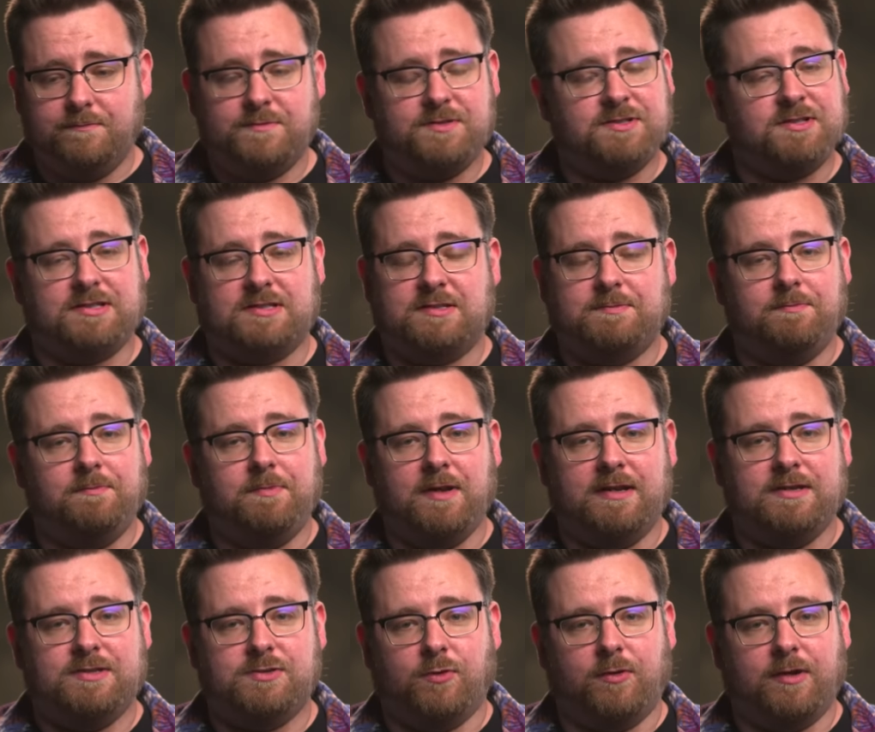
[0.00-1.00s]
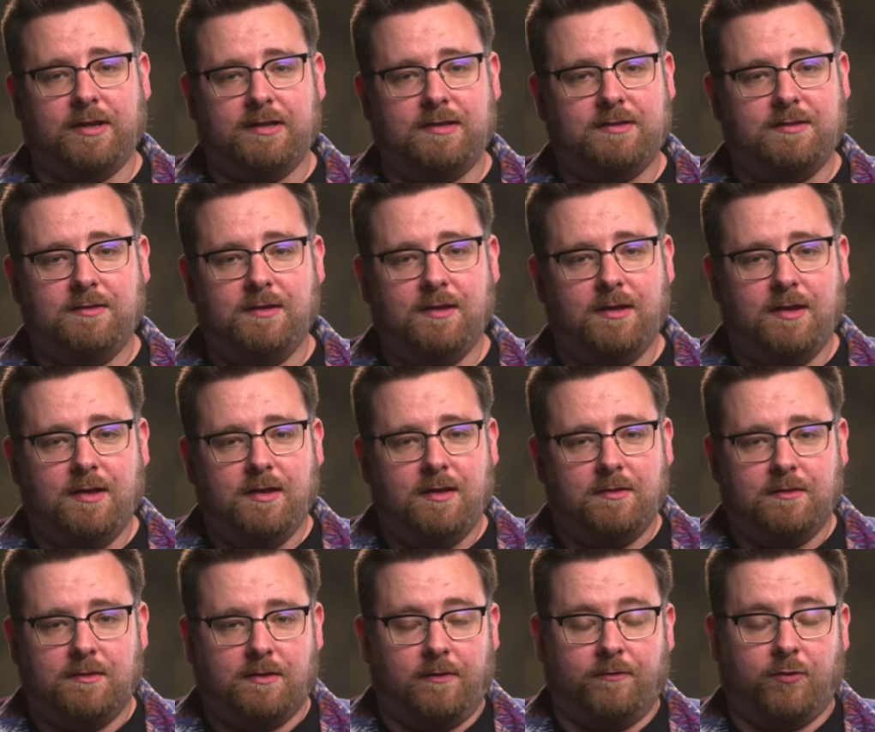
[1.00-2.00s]
just enjoy
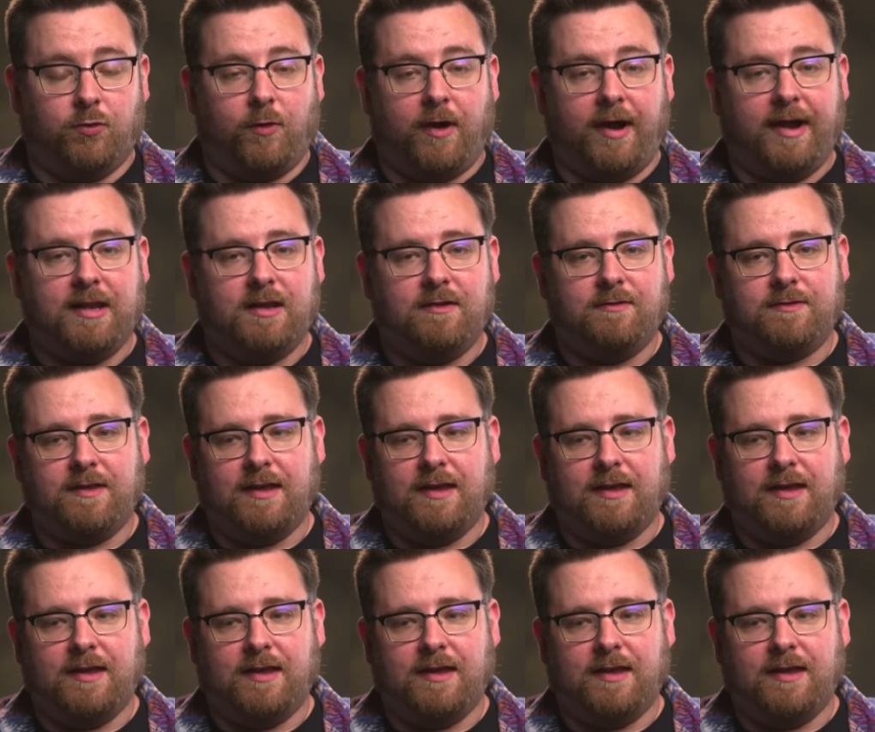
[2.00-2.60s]
a variety of